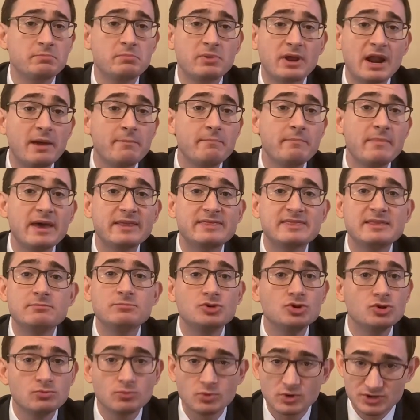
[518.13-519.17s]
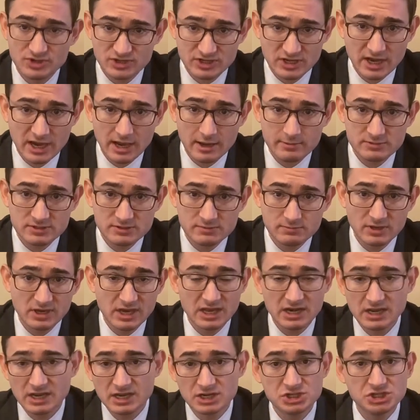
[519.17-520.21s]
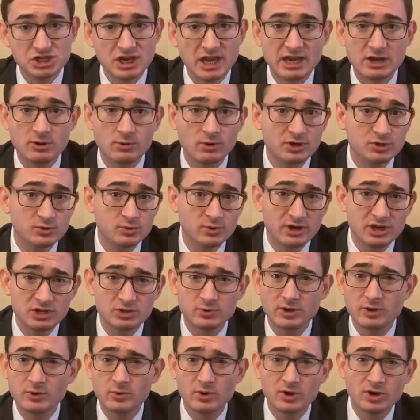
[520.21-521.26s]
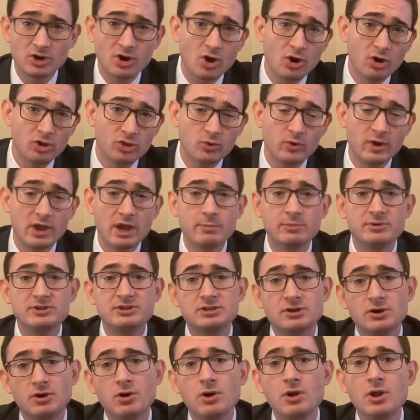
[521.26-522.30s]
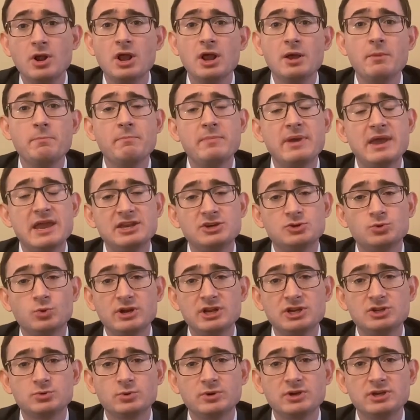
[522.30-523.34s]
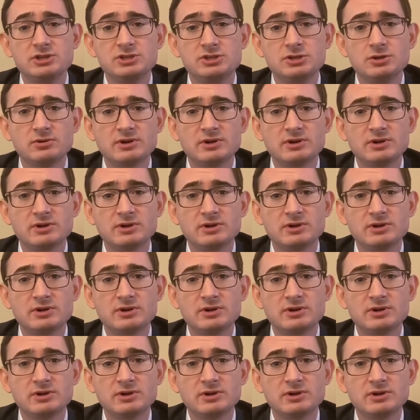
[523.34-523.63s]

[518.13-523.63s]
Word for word: But I met them numerous times, beginning in January 2021, all the way up until May 2022.